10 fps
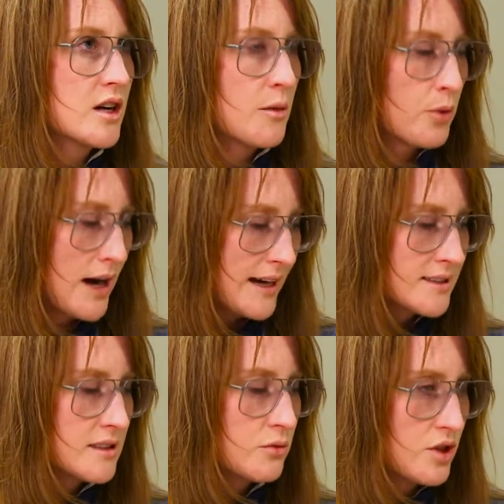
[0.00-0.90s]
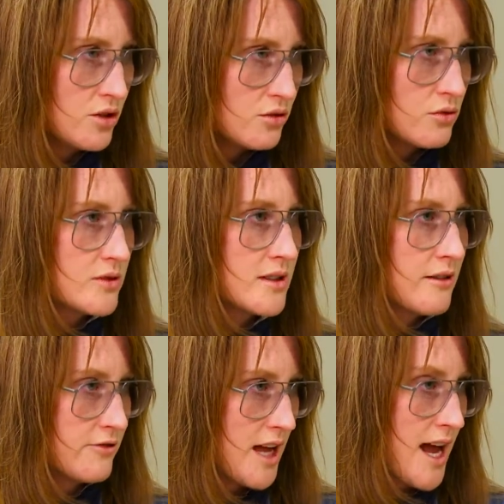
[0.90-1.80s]
a practice would use
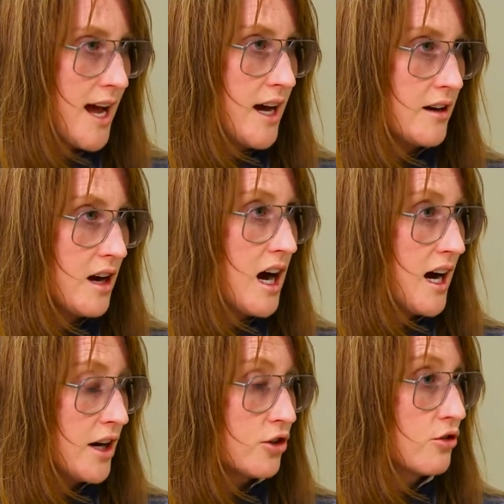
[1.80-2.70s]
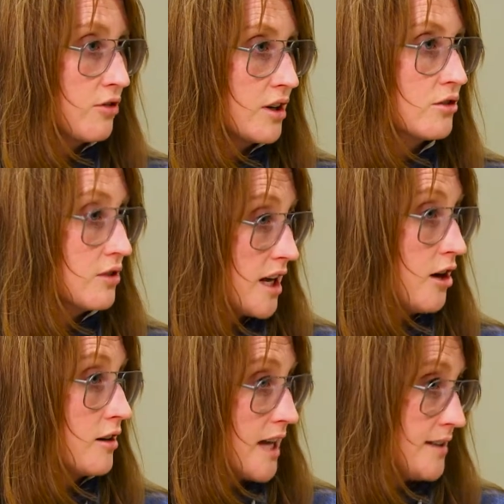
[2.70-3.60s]
if they had a higher critical
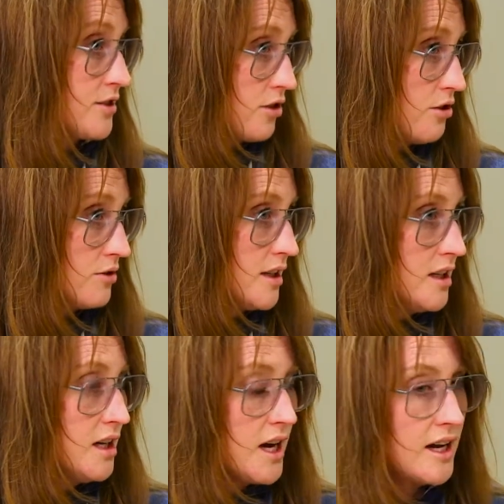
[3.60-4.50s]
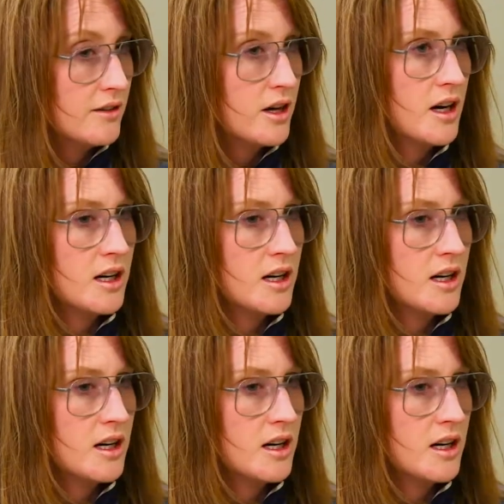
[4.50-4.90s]
care caseload and